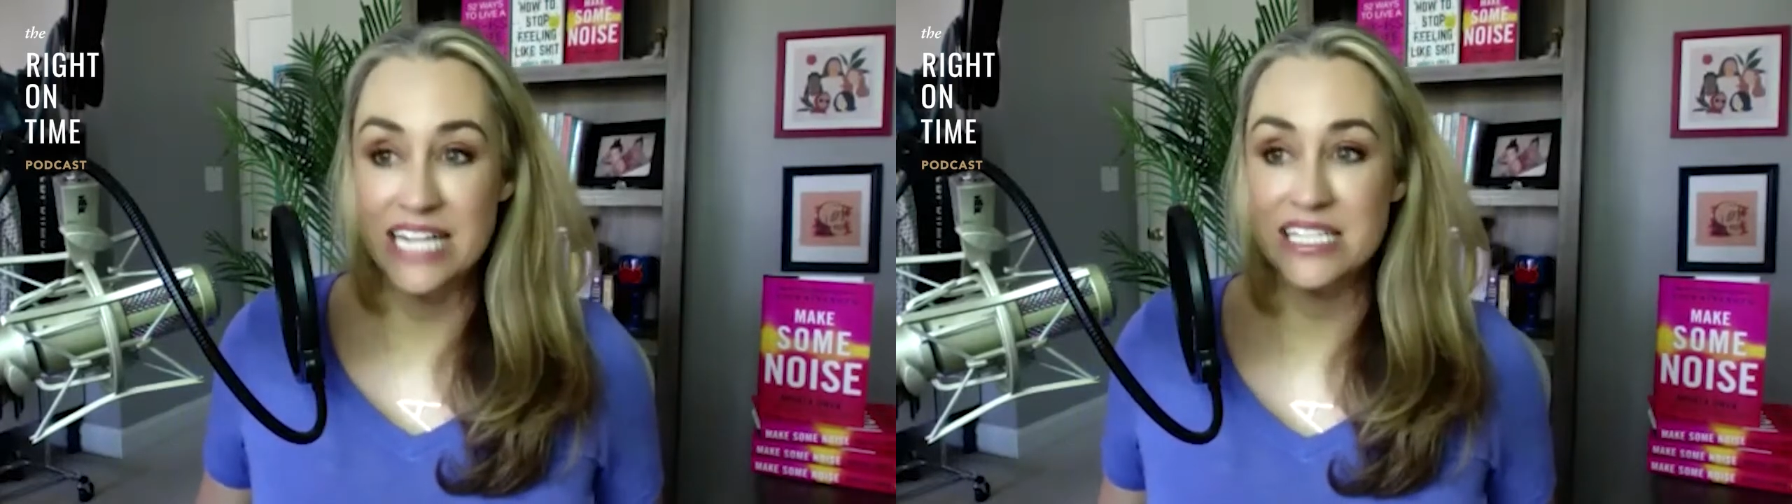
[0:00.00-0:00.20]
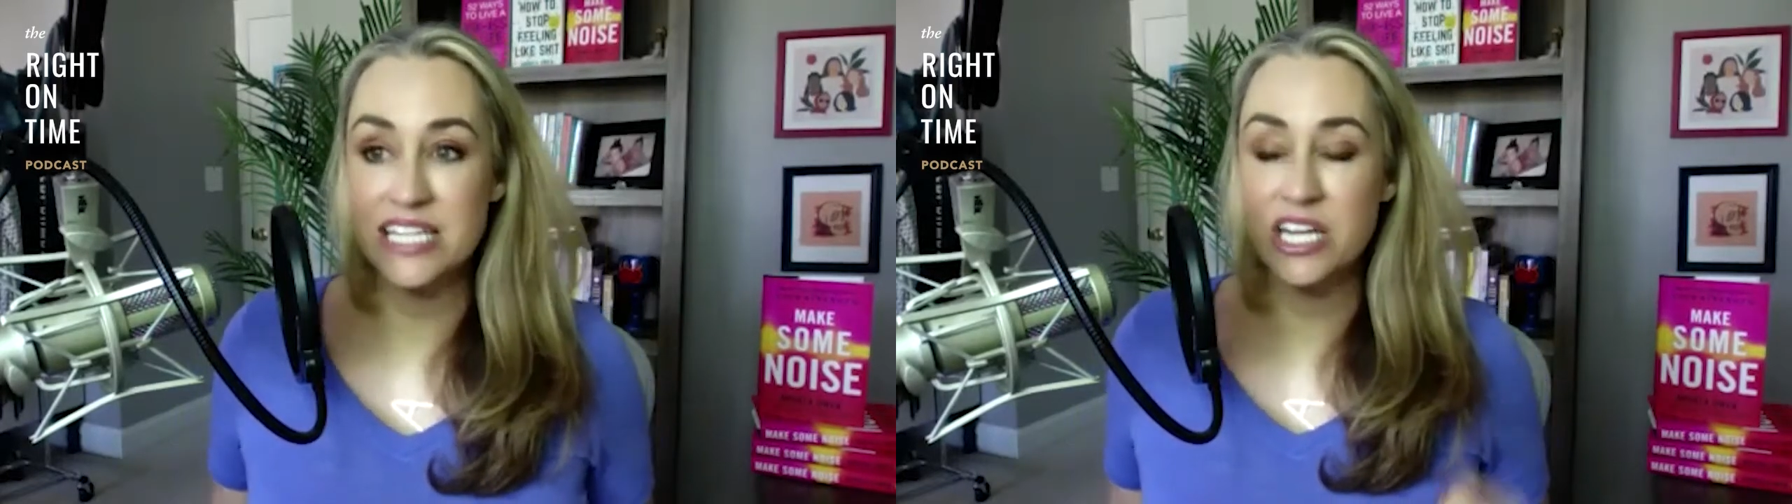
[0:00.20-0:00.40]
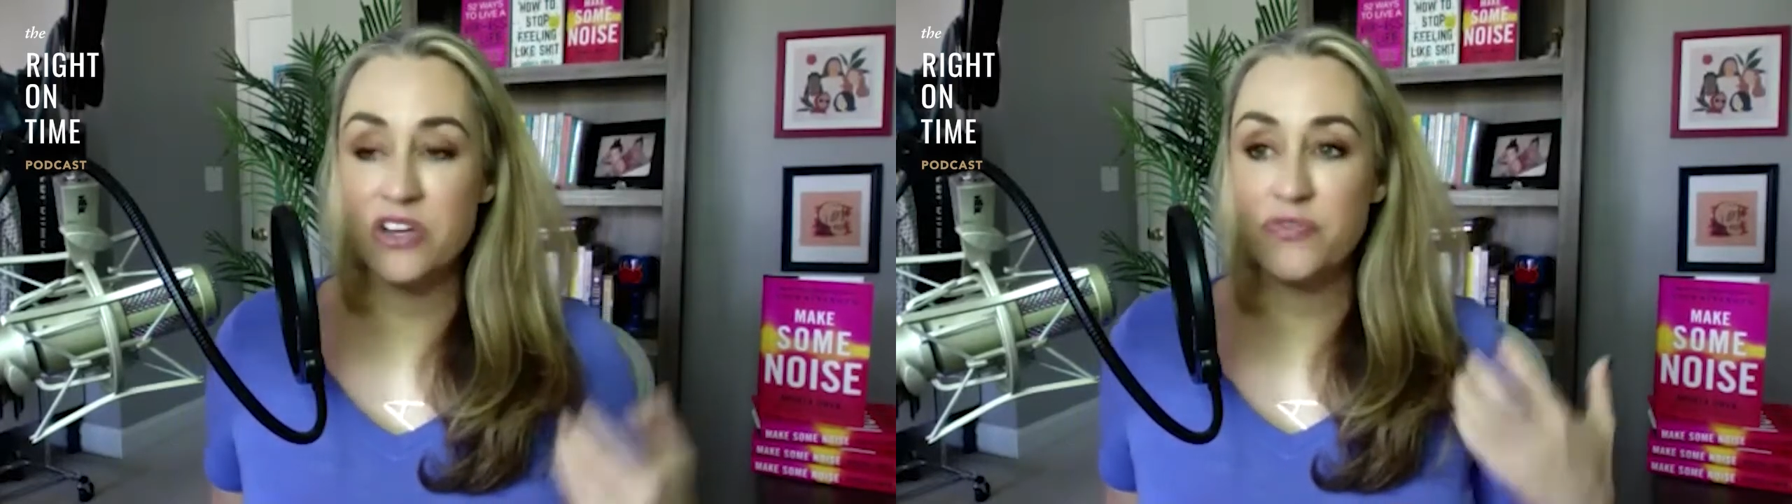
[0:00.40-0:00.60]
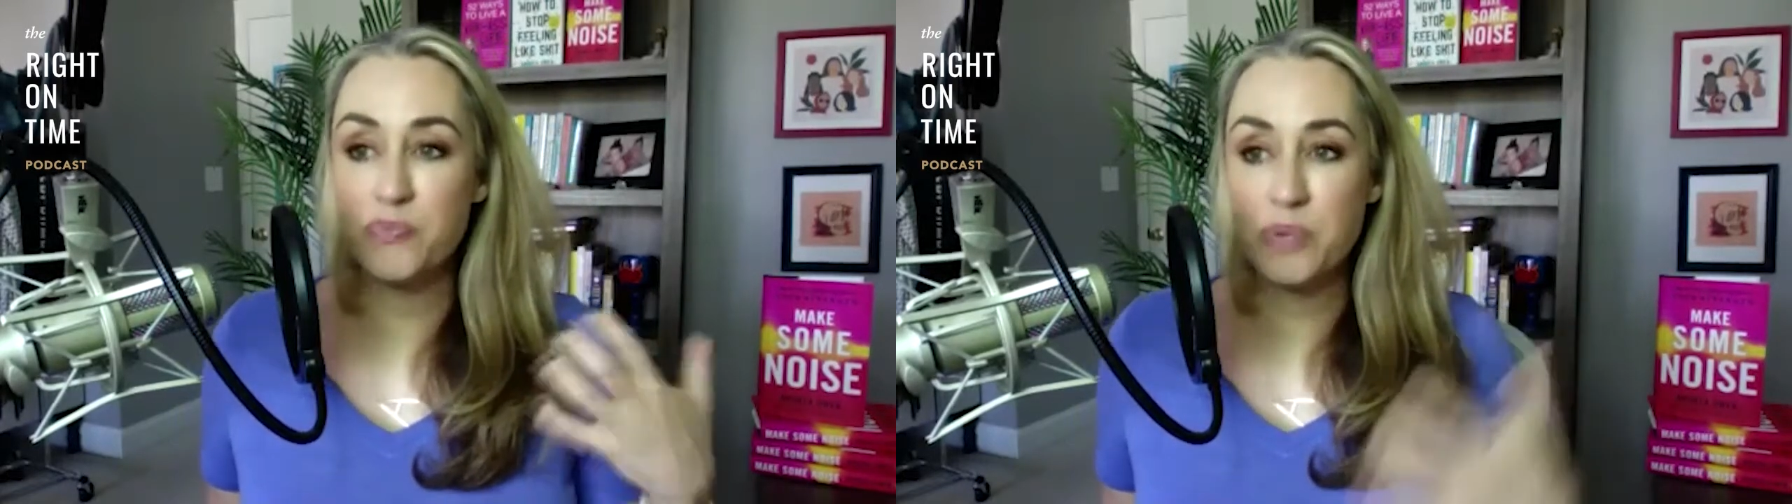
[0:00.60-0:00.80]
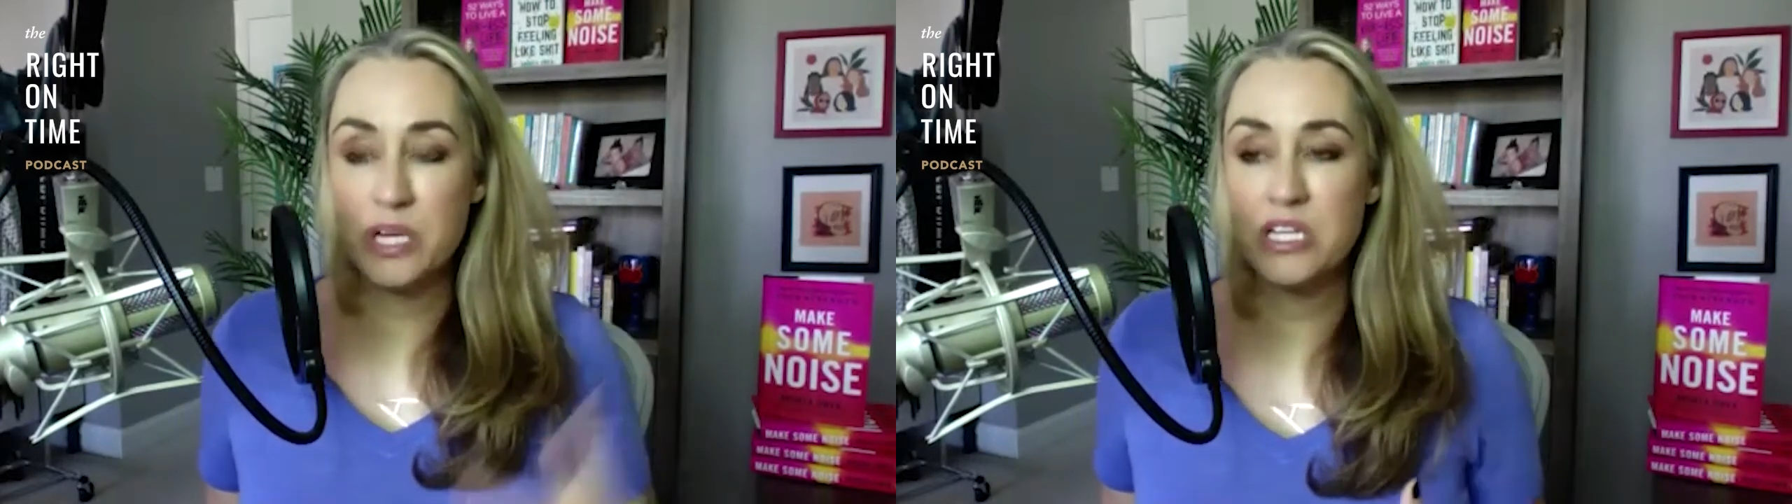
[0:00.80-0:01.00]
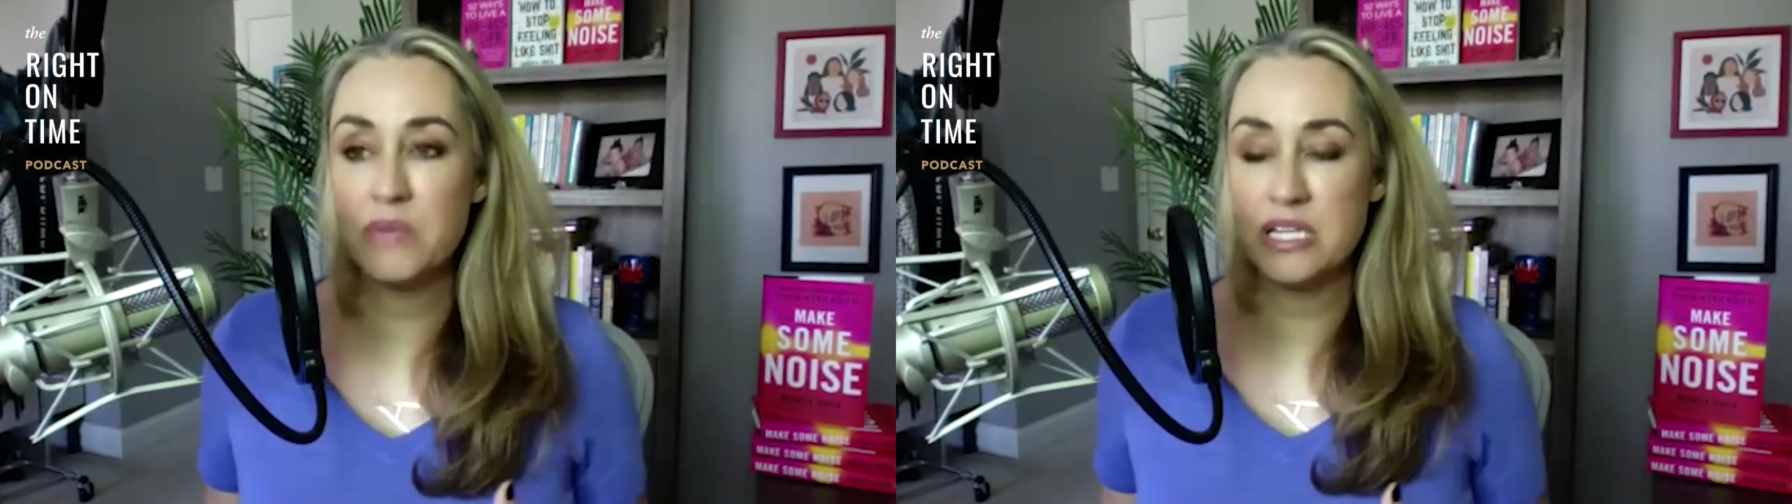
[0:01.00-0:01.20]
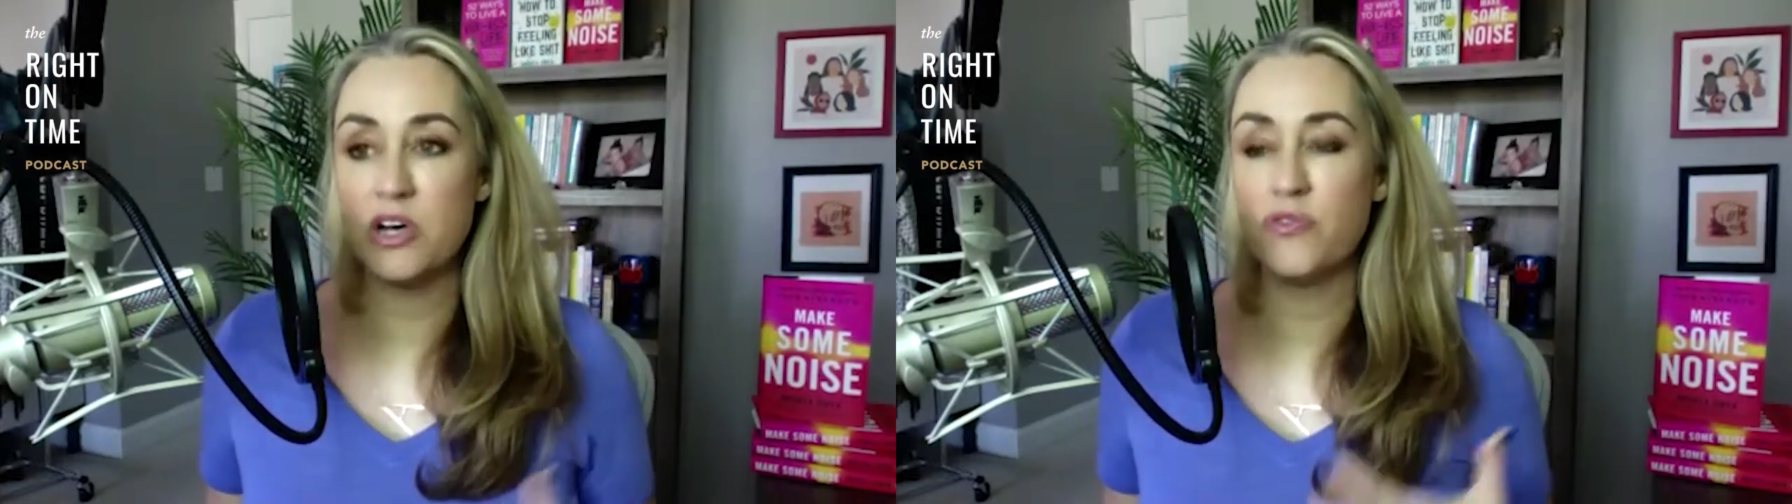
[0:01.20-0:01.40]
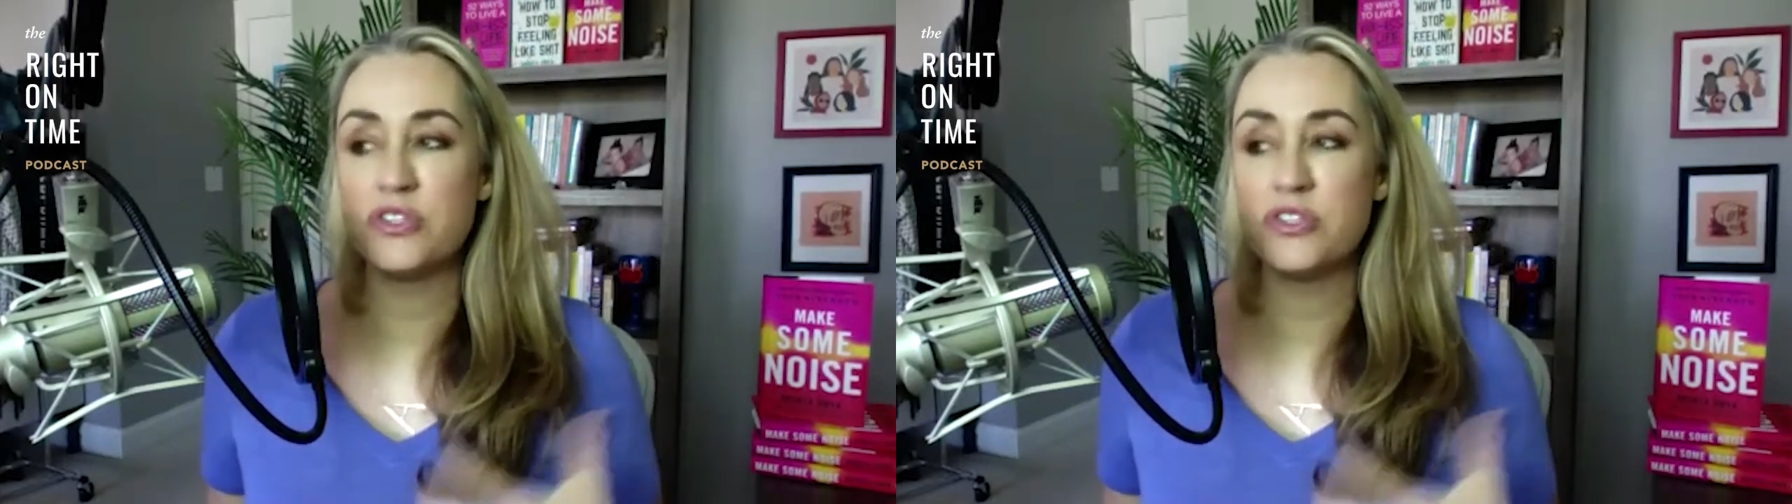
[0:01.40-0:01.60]
Instead of beating
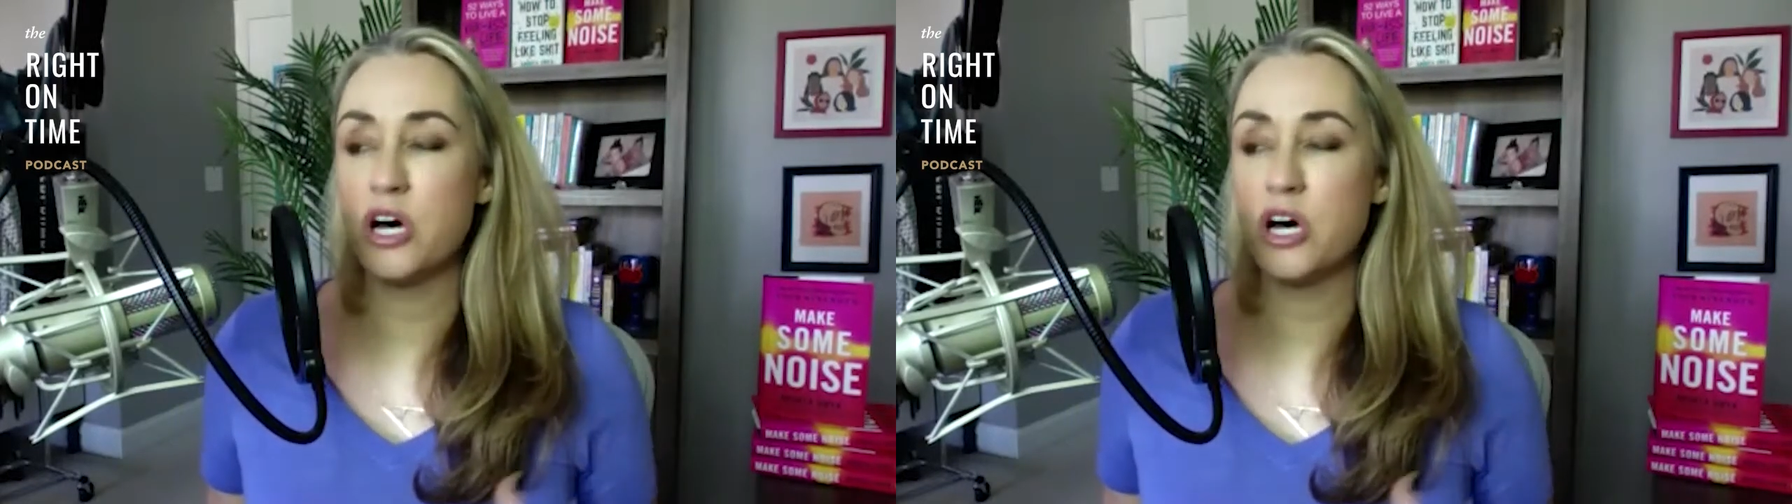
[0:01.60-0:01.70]
myself